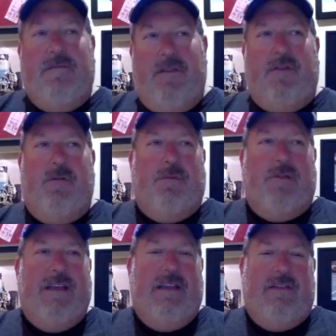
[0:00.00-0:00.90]
third
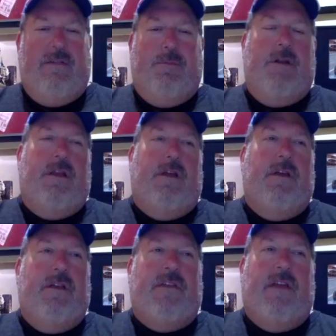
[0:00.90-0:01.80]
place, but
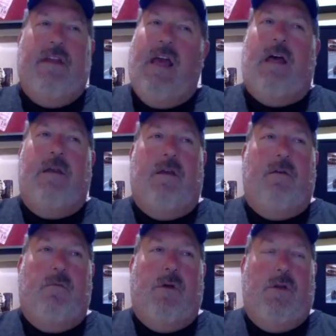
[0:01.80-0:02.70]
he said, yeah,
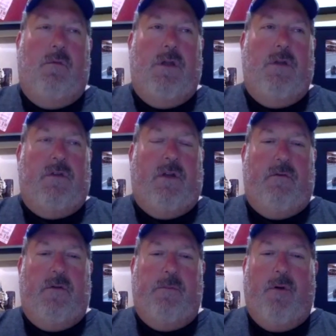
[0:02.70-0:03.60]
when you start
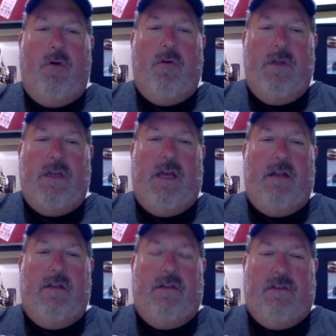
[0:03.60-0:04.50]
from the pole, you kind
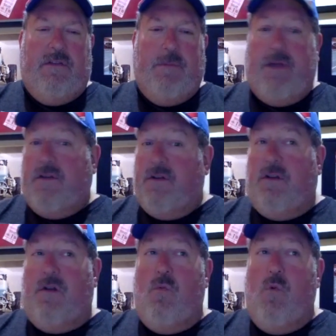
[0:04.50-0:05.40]
of expect you're
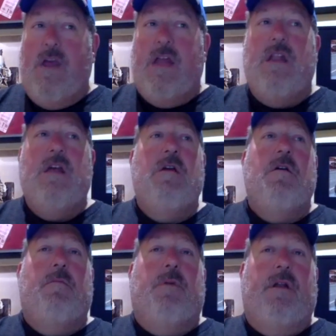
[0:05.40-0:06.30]
going to win.
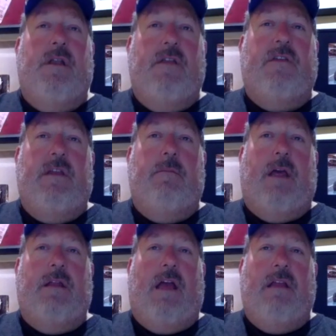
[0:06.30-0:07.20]
But he seemed,
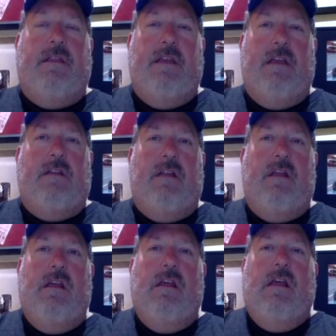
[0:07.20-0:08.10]
I think
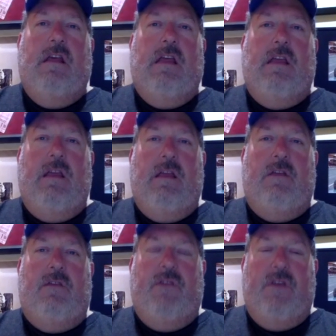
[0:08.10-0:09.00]

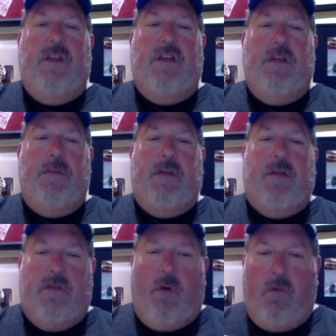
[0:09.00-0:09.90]
he's feeling good
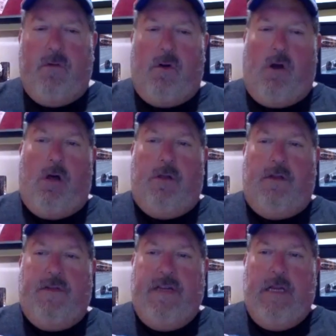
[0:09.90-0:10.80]
because overall the
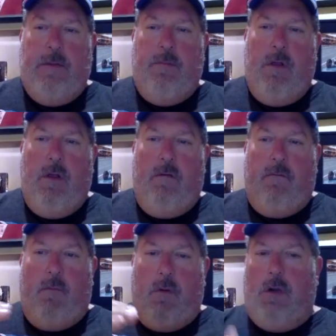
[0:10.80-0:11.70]
team
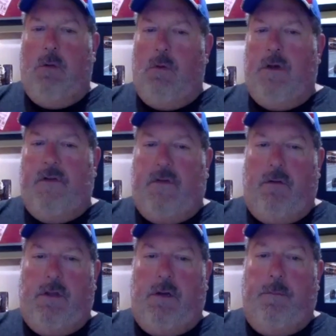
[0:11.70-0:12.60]
from where it was
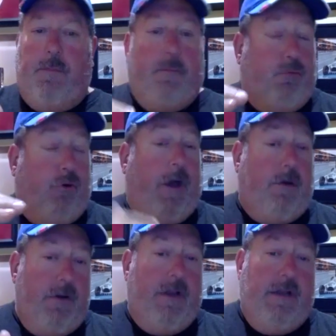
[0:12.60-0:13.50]
earlier
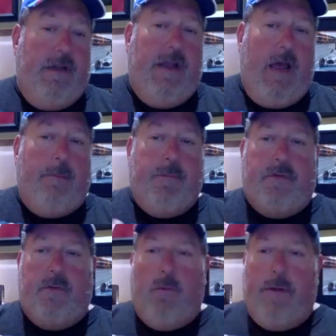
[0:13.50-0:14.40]
prior to Indianapolis
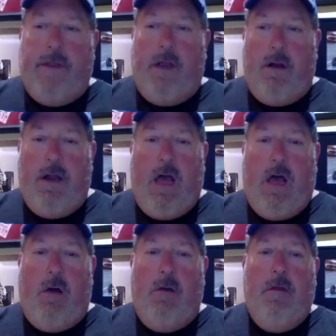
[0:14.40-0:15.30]
to where they are
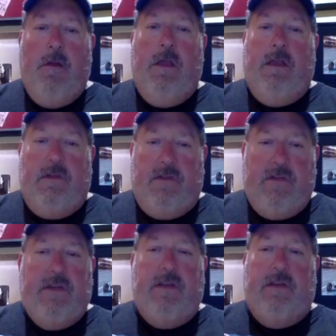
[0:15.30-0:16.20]
now, he
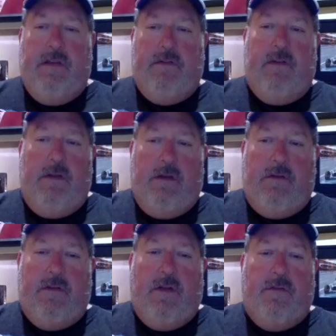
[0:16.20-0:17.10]

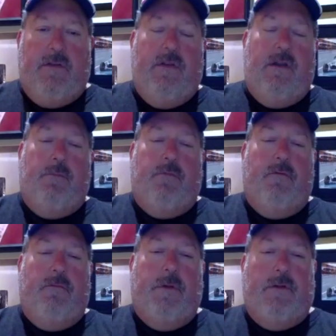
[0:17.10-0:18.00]
is definitely seen
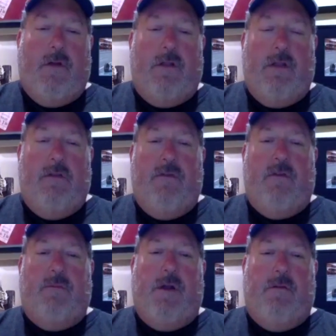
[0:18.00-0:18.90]
improvement. So I think he
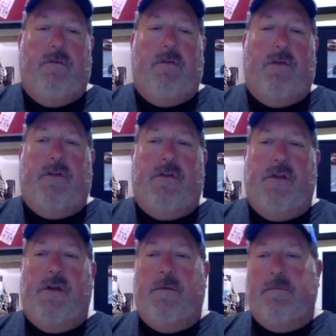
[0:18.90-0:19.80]
feels better for the rest of the
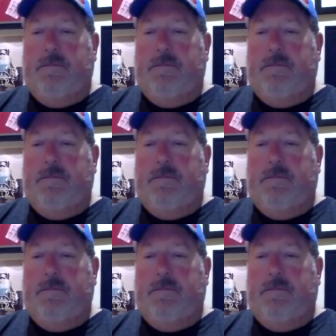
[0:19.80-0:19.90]
year.